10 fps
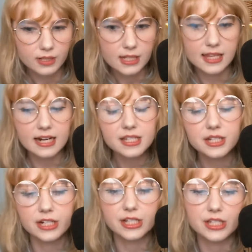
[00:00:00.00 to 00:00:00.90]
that is a
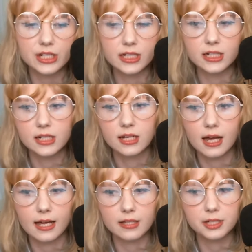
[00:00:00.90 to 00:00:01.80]
concern.
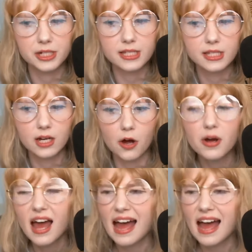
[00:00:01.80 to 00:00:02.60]
And just, you know,